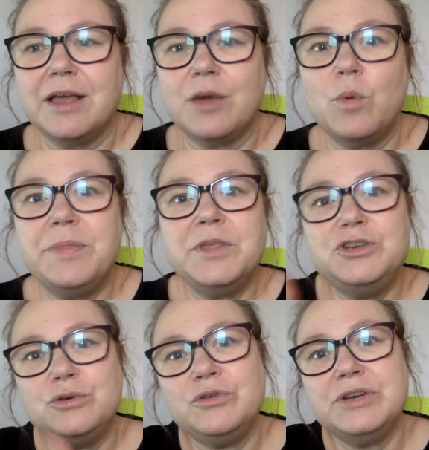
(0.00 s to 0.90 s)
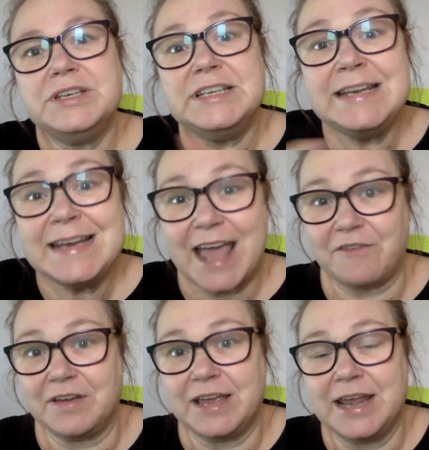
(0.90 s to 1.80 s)
when the children didn't have
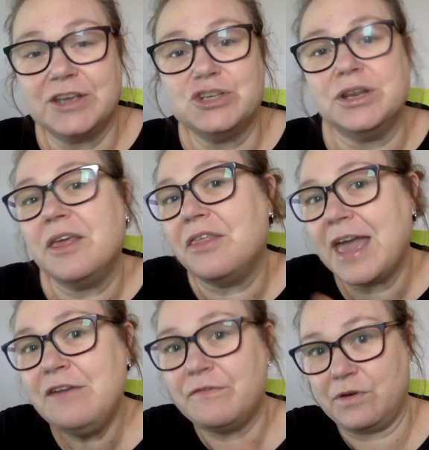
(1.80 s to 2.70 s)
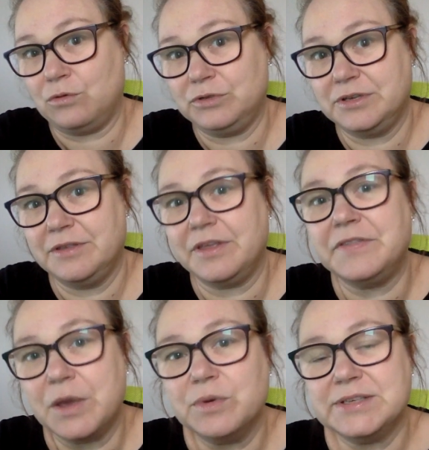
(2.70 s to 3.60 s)
a connection, they felt that
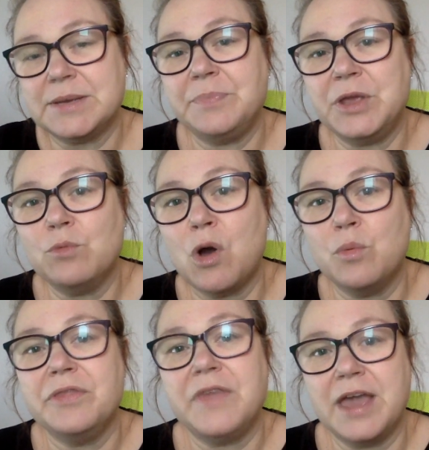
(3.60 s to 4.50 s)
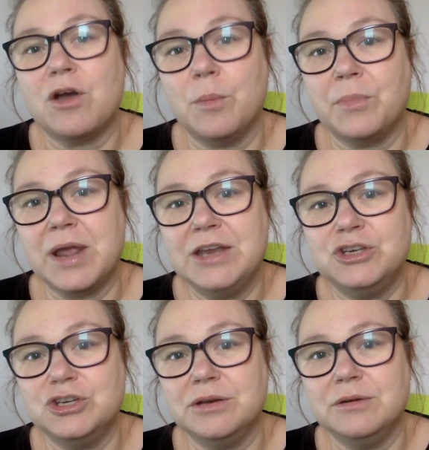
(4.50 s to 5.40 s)
there was something wrong with their
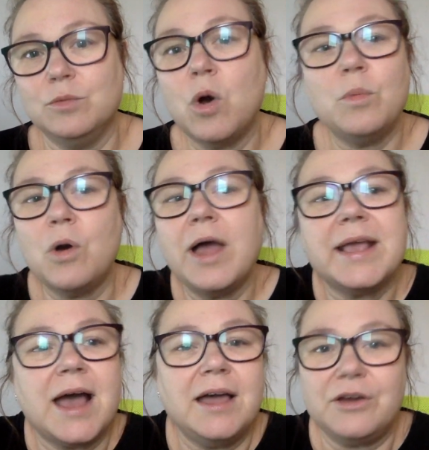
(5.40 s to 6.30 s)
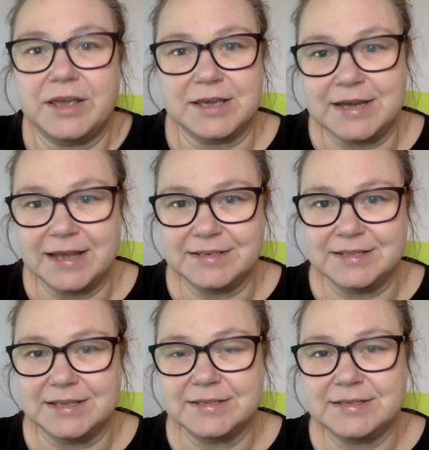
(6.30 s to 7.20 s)
comprehension. Why can't I connect to
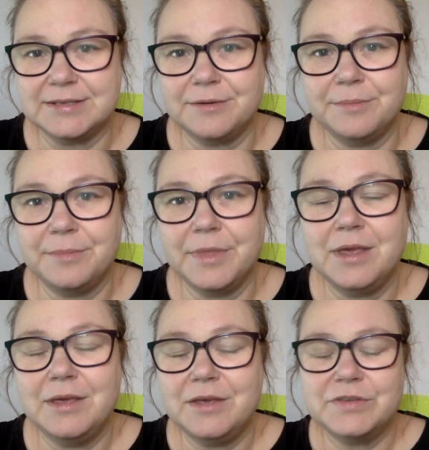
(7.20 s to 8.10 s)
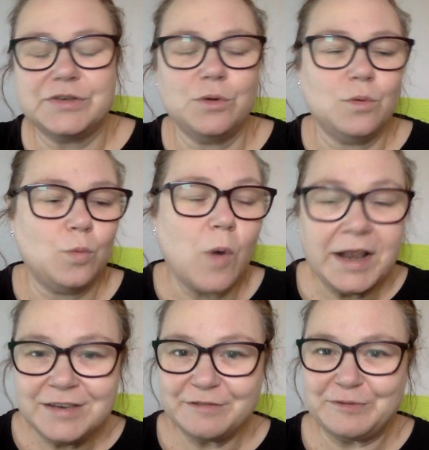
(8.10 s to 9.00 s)
this? So
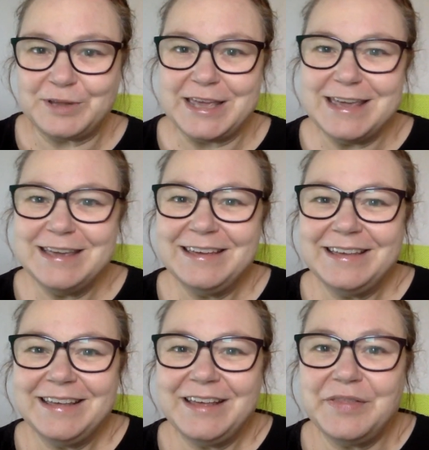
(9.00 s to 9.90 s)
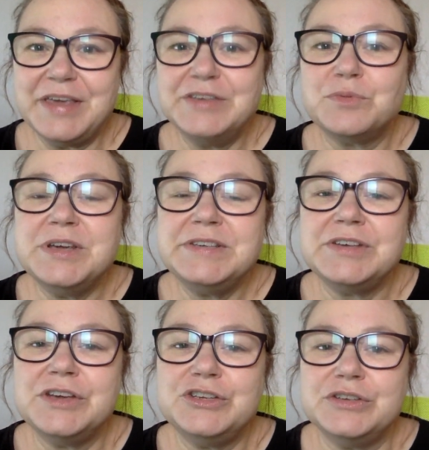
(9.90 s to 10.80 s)
wonderfully, these
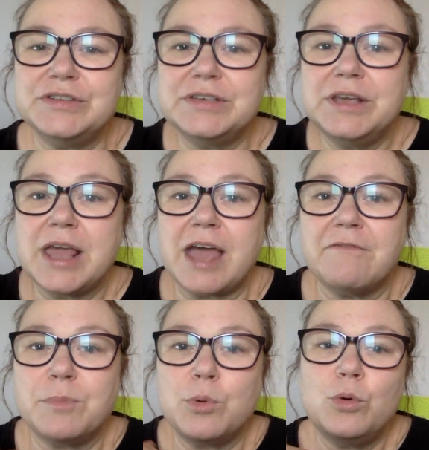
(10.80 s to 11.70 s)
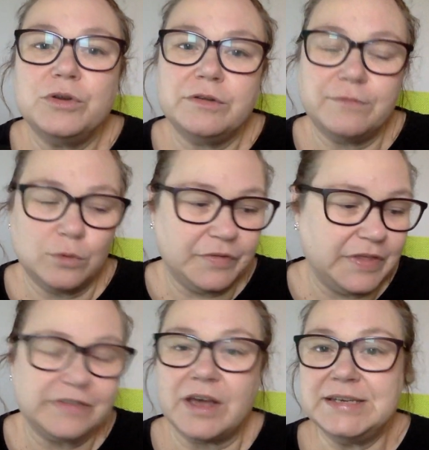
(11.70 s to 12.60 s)
researchers have brought forward
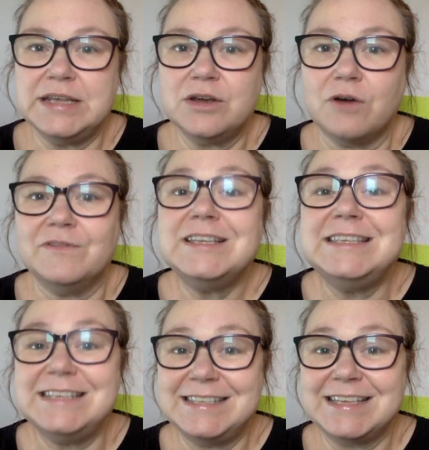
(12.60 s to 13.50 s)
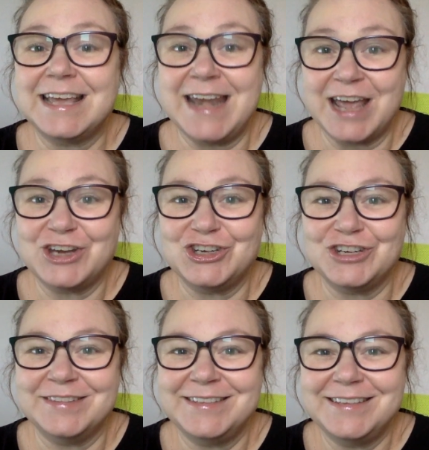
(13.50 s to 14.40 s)
this idea of
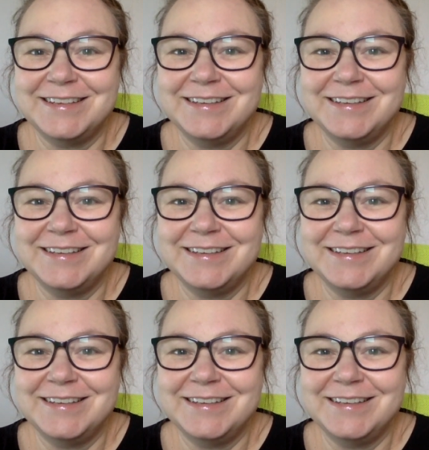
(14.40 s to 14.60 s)
disconnections.